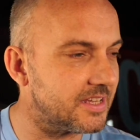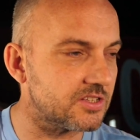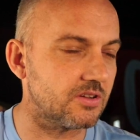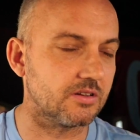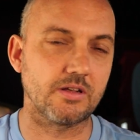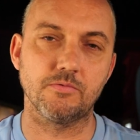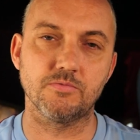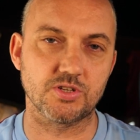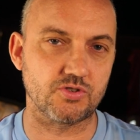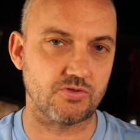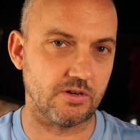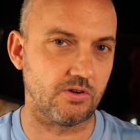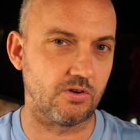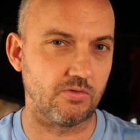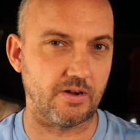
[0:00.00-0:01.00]
Yes, I know it was
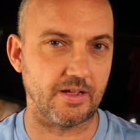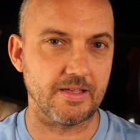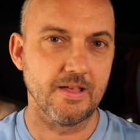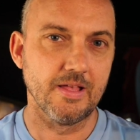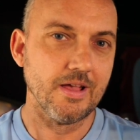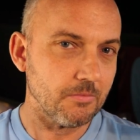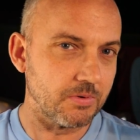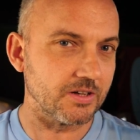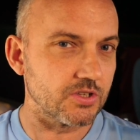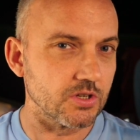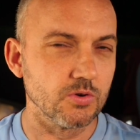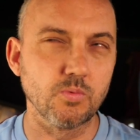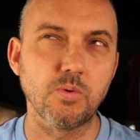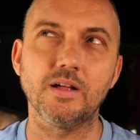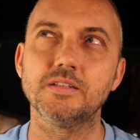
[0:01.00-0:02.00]
Traore, but I
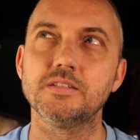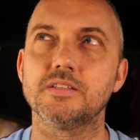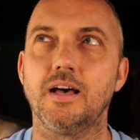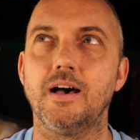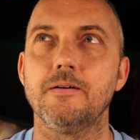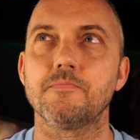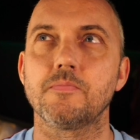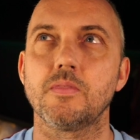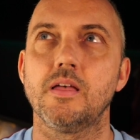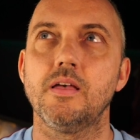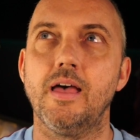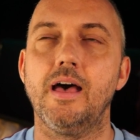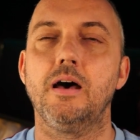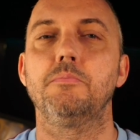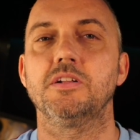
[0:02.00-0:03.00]
do wonder
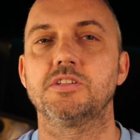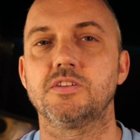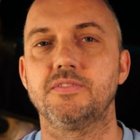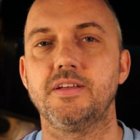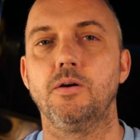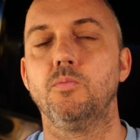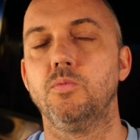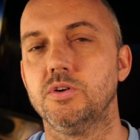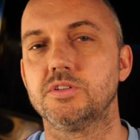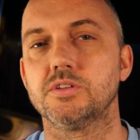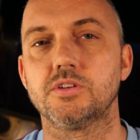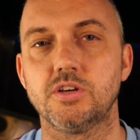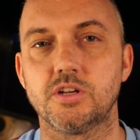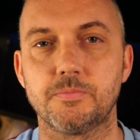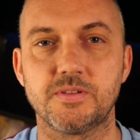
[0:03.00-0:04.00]
how much of that would
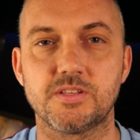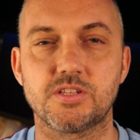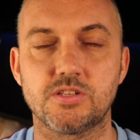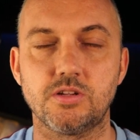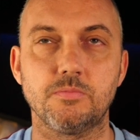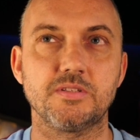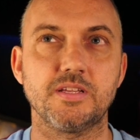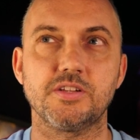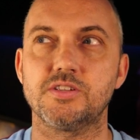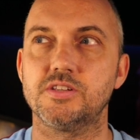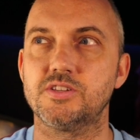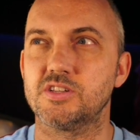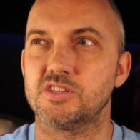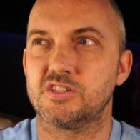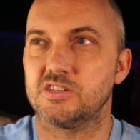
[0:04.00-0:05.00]
and could have been stopped.
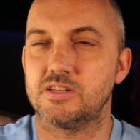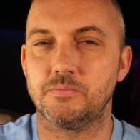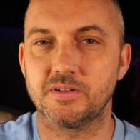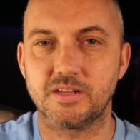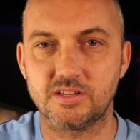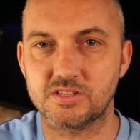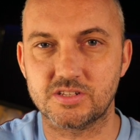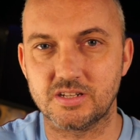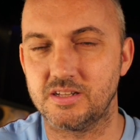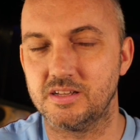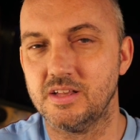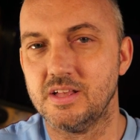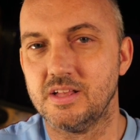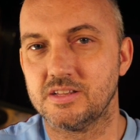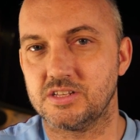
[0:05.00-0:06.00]
Actually, just somebody that's going
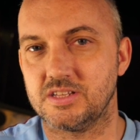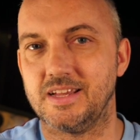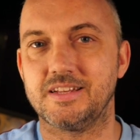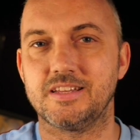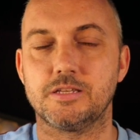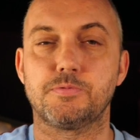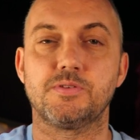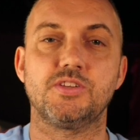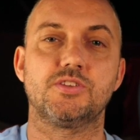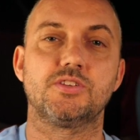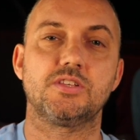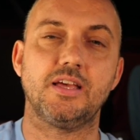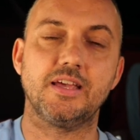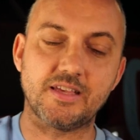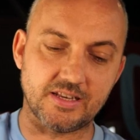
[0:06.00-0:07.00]
to stand in his position,
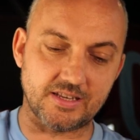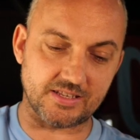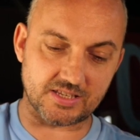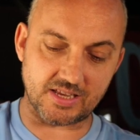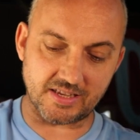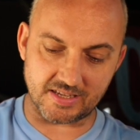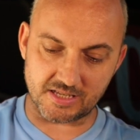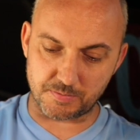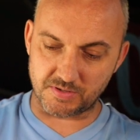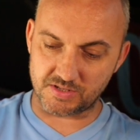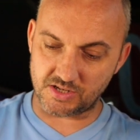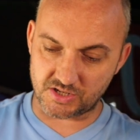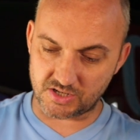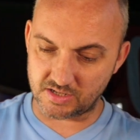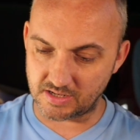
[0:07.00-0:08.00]
take his
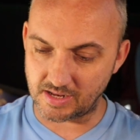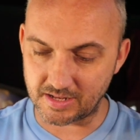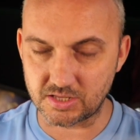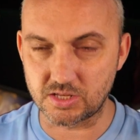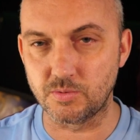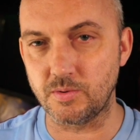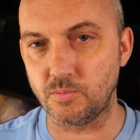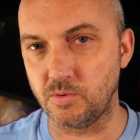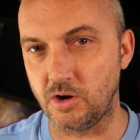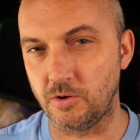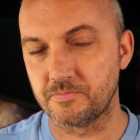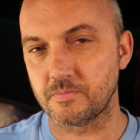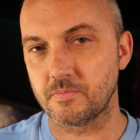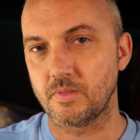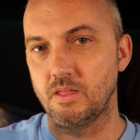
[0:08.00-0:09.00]
position and do it
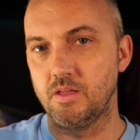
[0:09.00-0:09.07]
well.